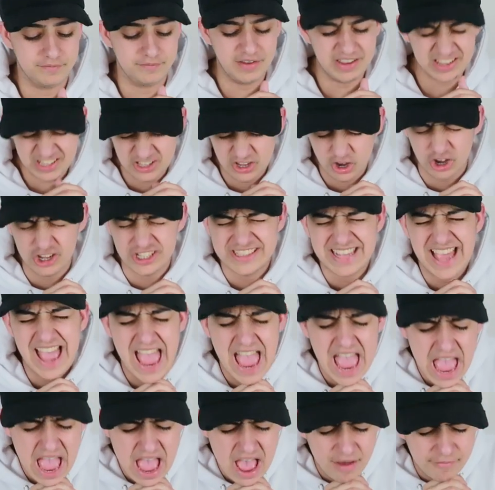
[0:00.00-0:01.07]
Thank you guys
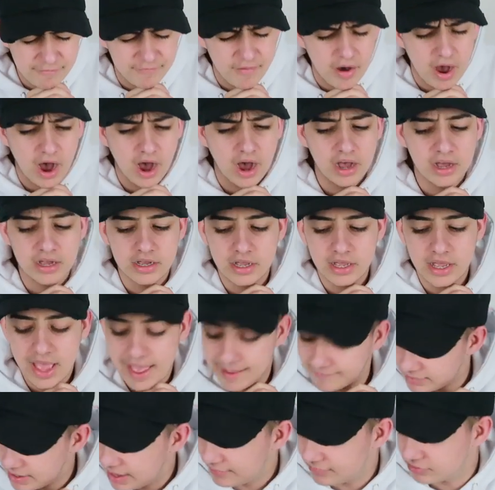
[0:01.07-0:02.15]

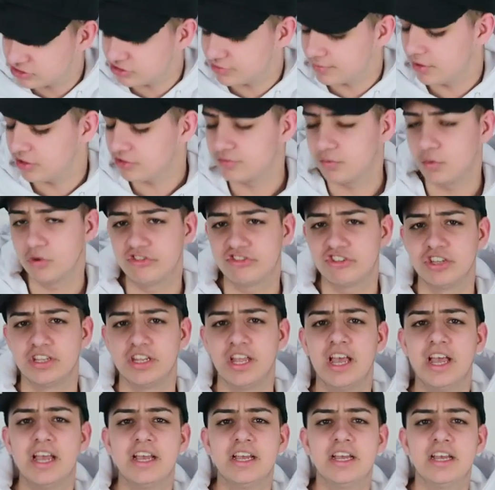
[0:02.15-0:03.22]
ever so much for
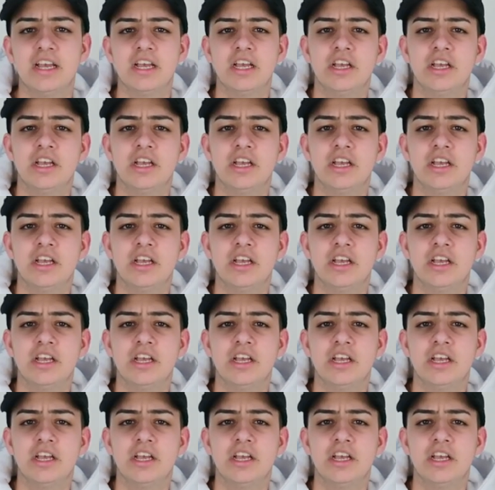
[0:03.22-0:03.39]
watching.